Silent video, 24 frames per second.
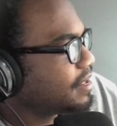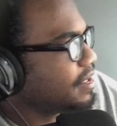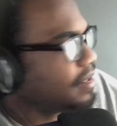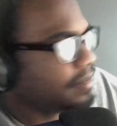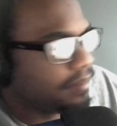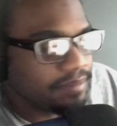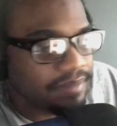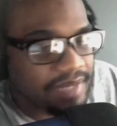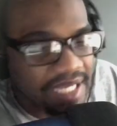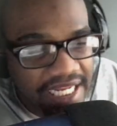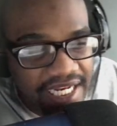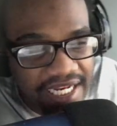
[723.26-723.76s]

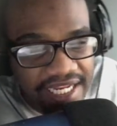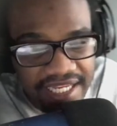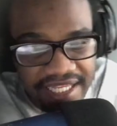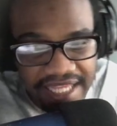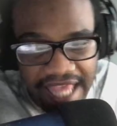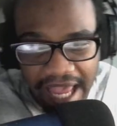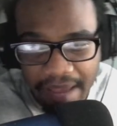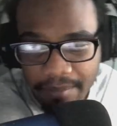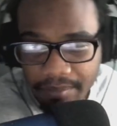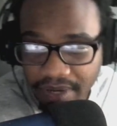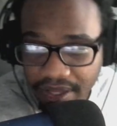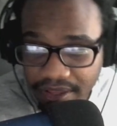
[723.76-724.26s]
Meaning
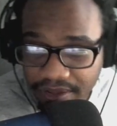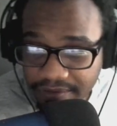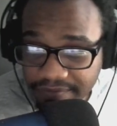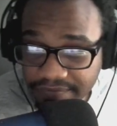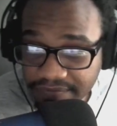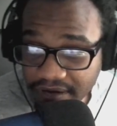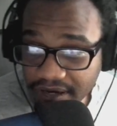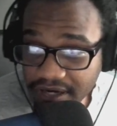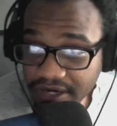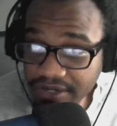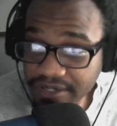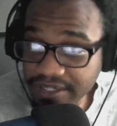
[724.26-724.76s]
that
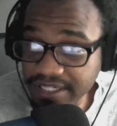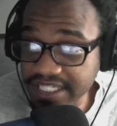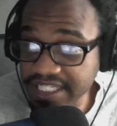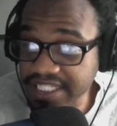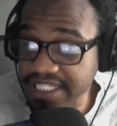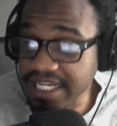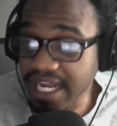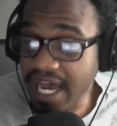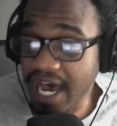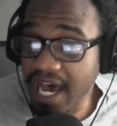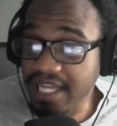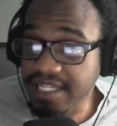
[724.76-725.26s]
motherfucker does
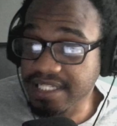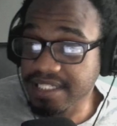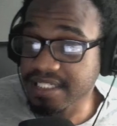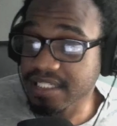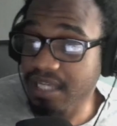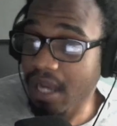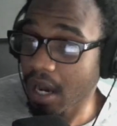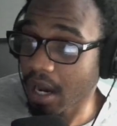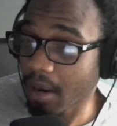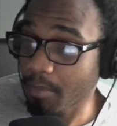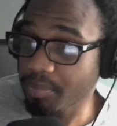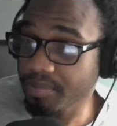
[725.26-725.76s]
not
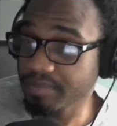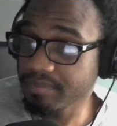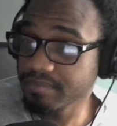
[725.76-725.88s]
stop.